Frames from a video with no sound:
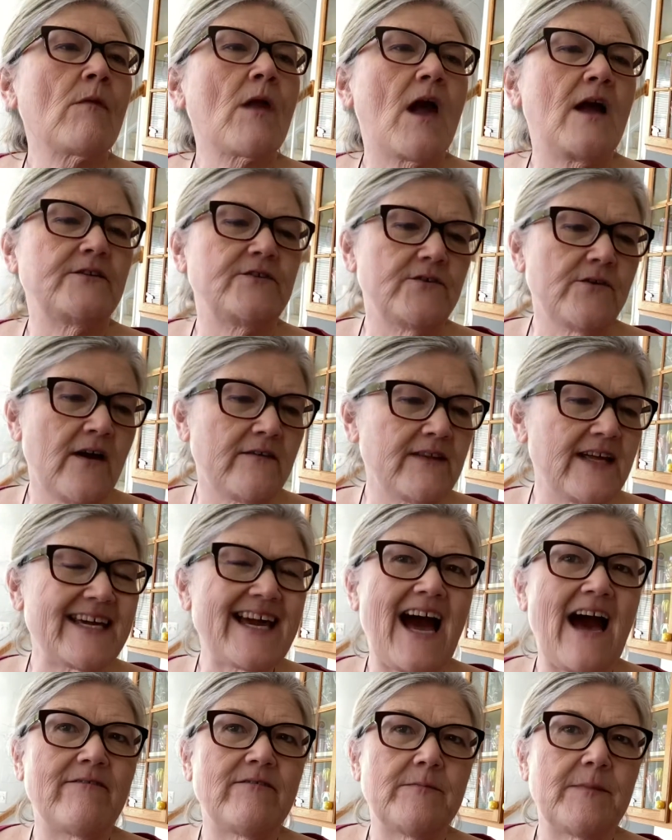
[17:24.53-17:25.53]
I do have like
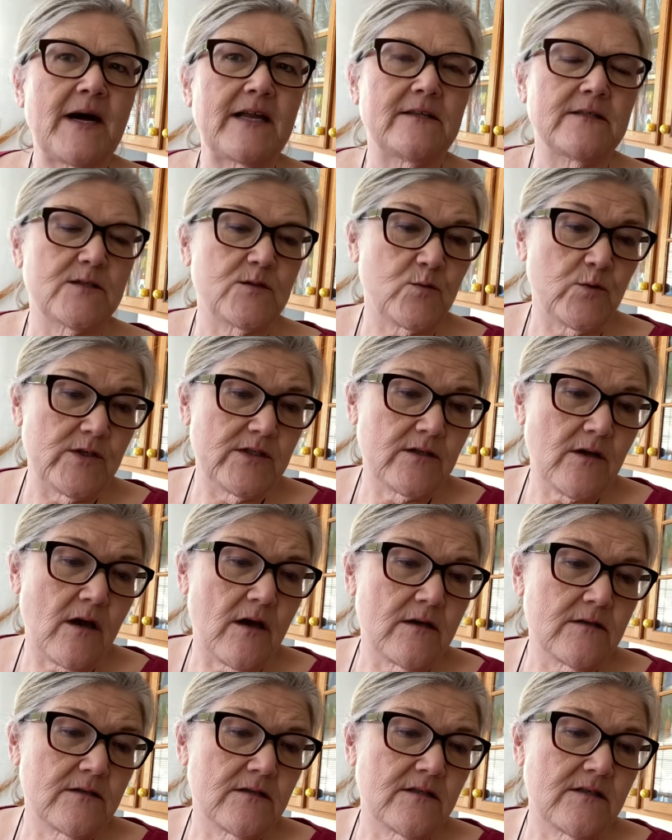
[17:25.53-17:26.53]
half a bottle of soy
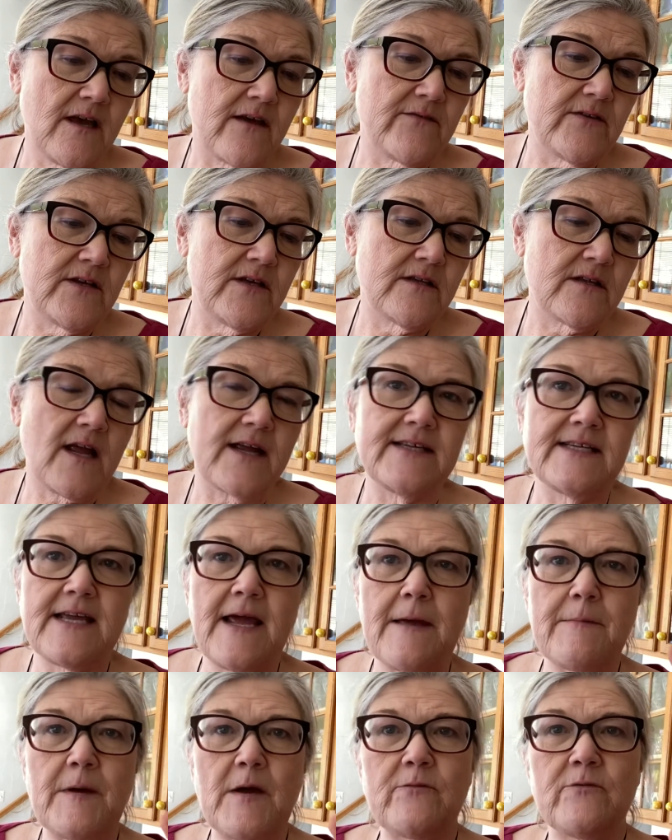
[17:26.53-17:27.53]
sauce, seven ninety
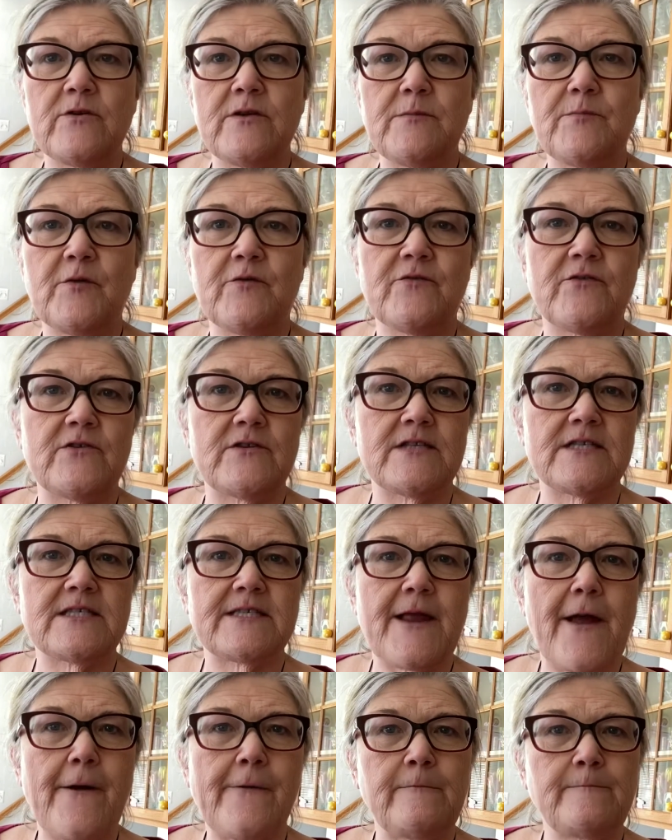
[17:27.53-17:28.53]
eight, but I really prefer this
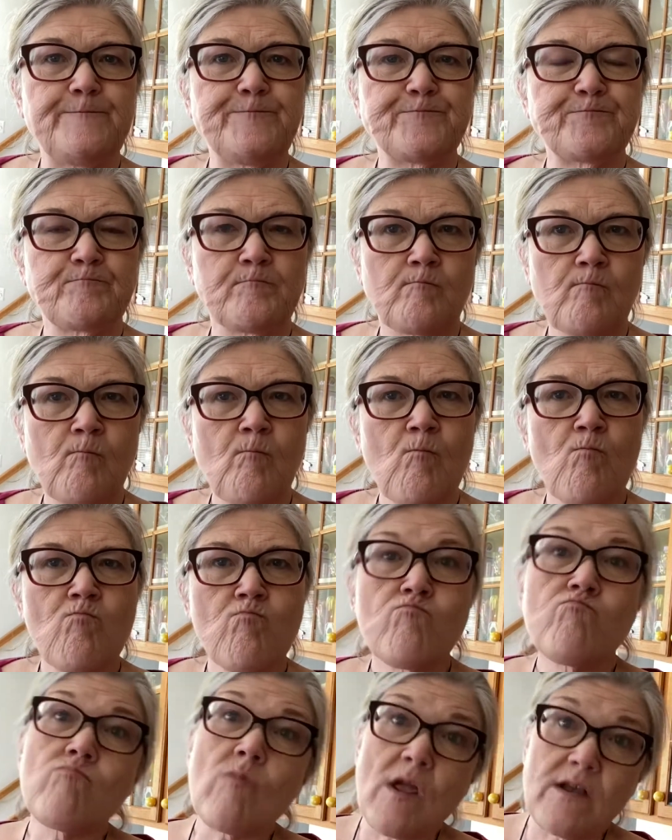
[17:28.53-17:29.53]
now.
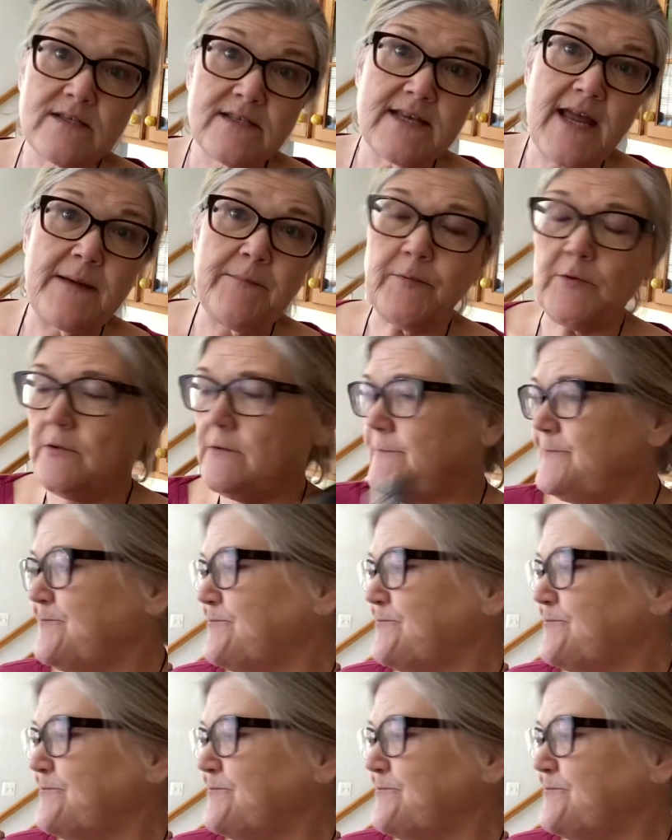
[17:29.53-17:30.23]
Staple.